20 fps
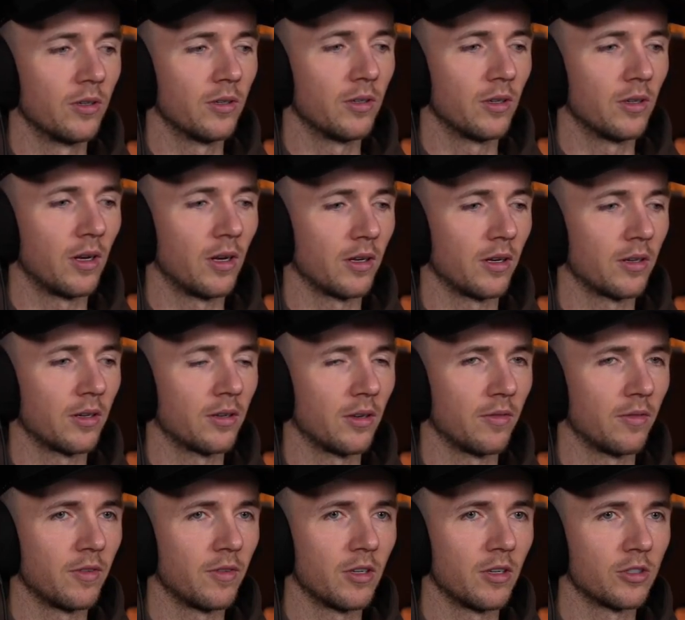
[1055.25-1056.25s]
Like, if
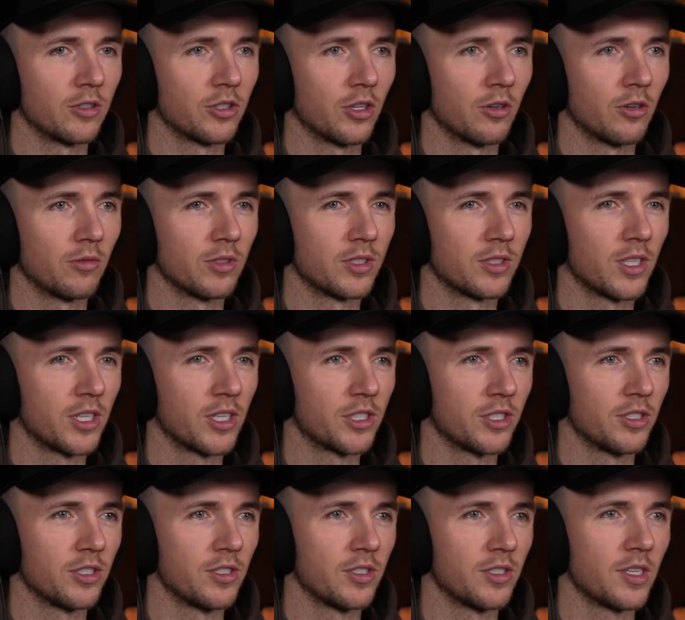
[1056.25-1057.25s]
you're not trying to run
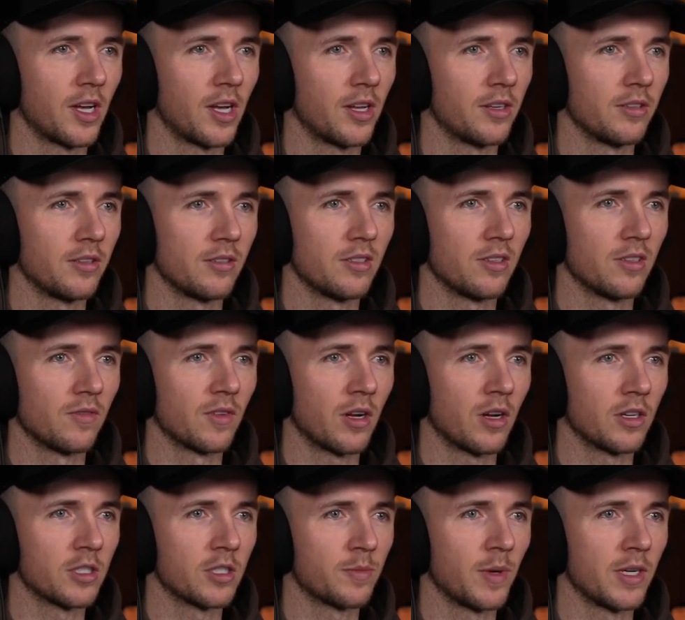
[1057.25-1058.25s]
sessions and you've got
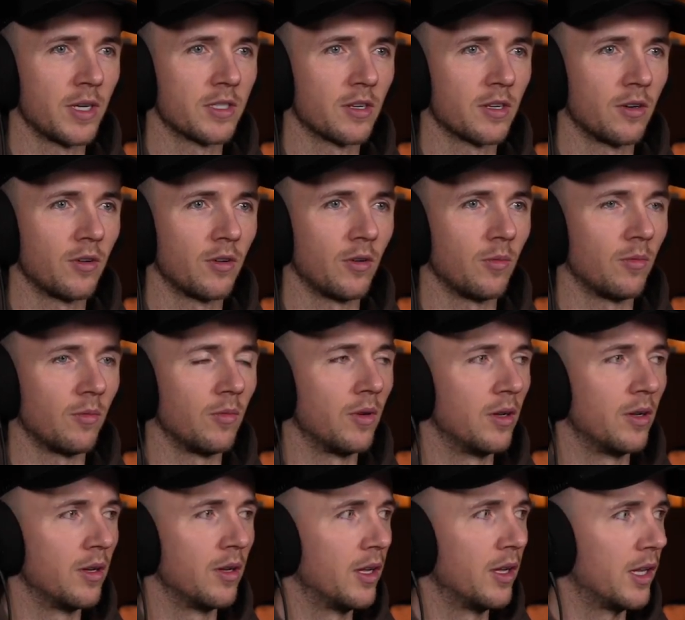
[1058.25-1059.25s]
the space at home.
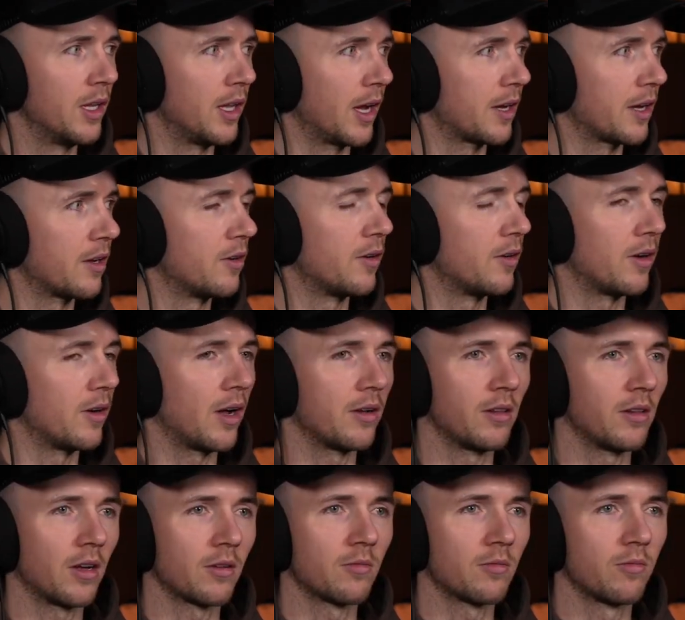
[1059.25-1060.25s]
Like, I don't,
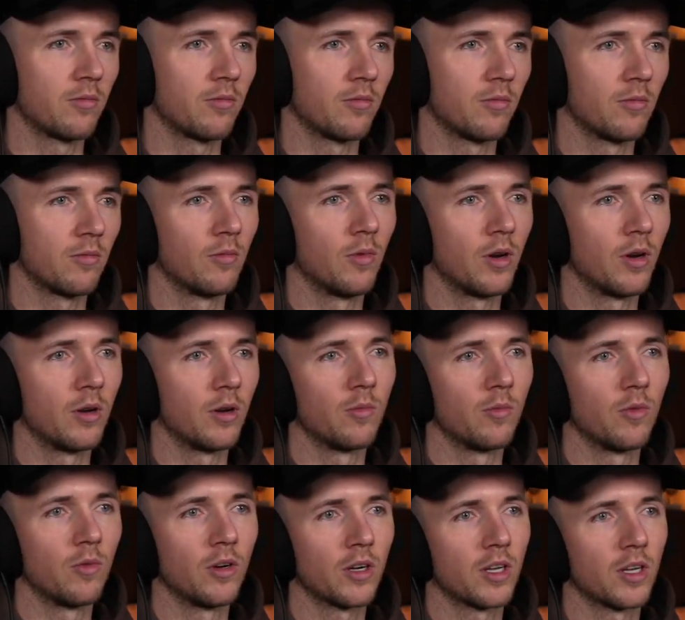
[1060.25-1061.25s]
like, when I'm
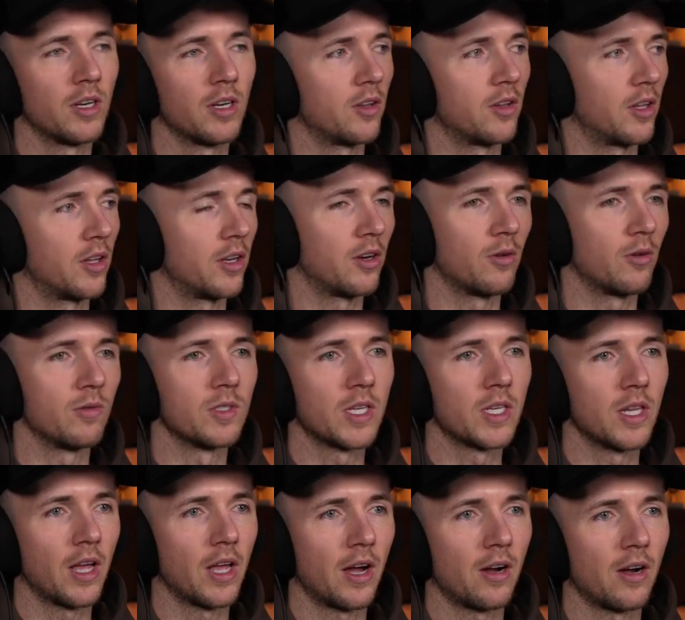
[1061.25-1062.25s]
working now, like, no one's in
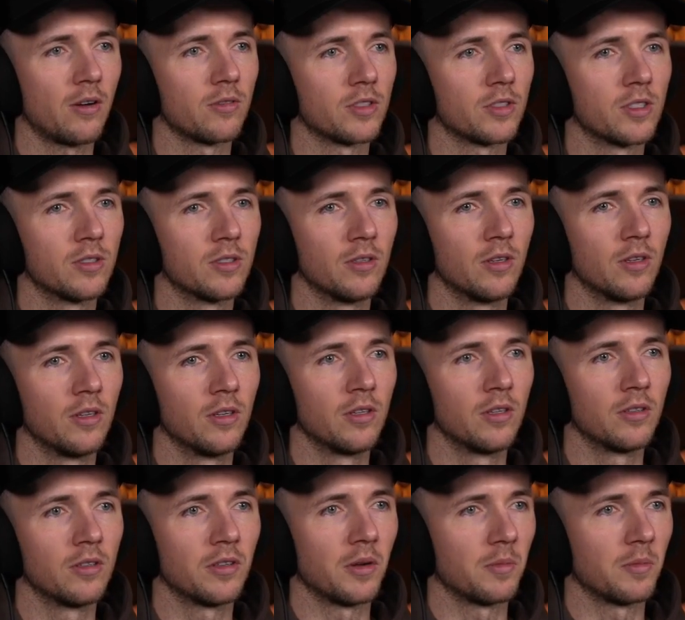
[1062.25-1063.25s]
the house.
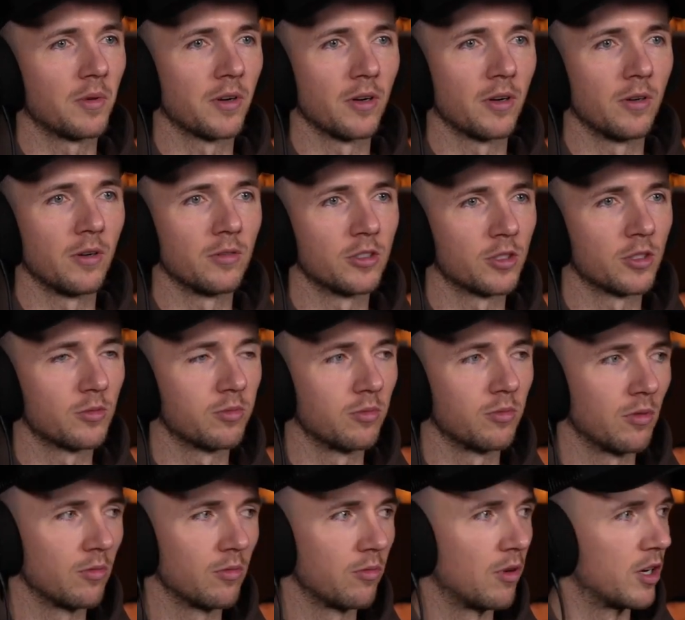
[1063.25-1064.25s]
Like, my girl just
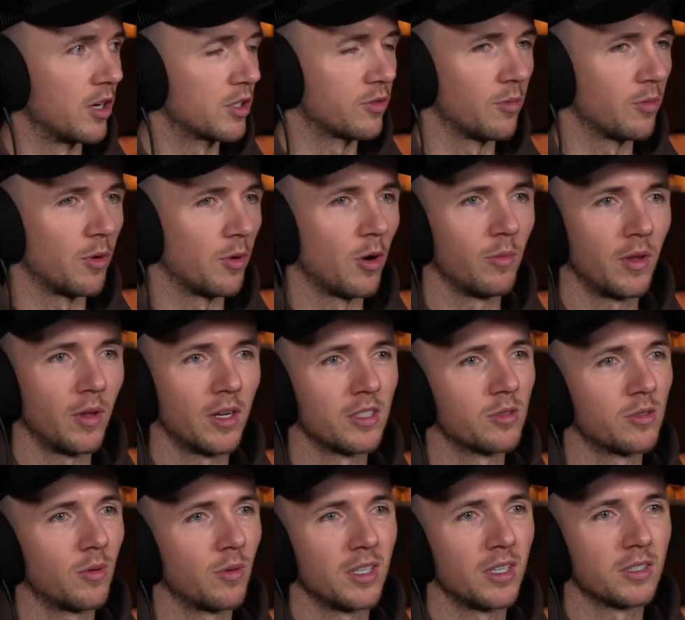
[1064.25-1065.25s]
works from home, like,
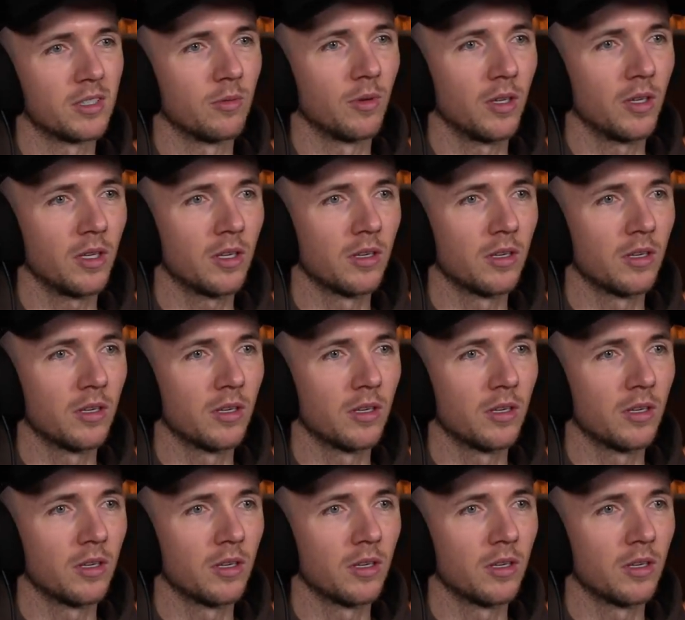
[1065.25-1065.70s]
twice a week.